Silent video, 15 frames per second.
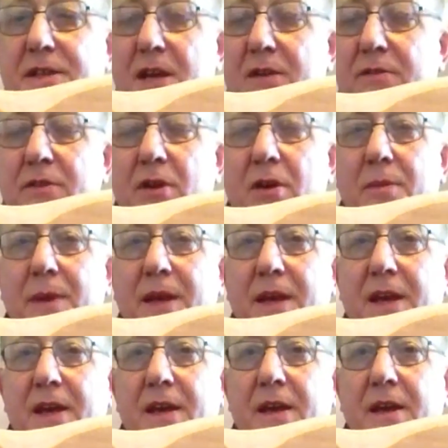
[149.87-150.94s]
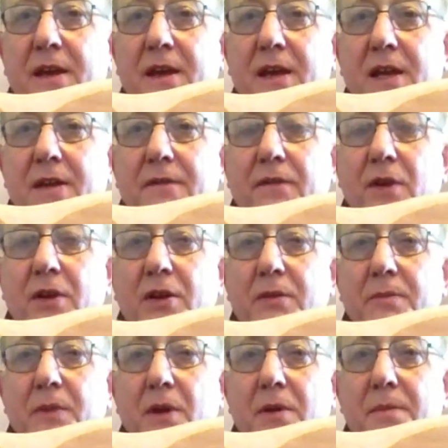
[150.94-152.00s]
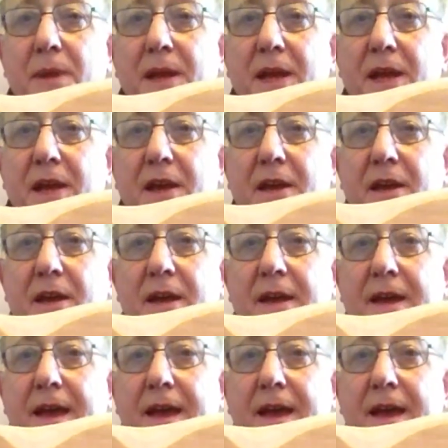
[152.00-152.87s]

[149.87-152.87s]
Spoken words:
tone knob here and a volume knob here,